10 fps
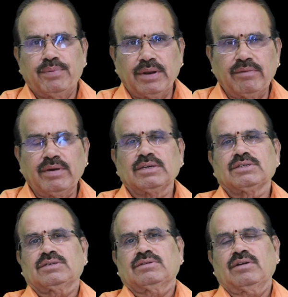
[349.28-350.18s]

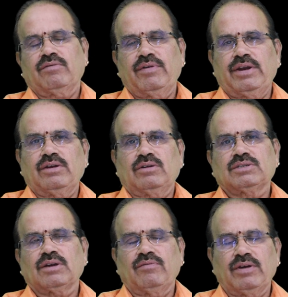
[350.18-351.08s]
previous video
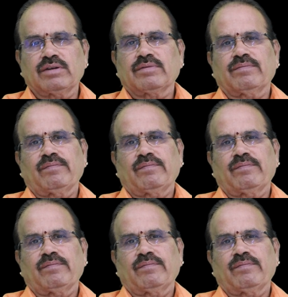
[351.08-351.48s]
somewhere.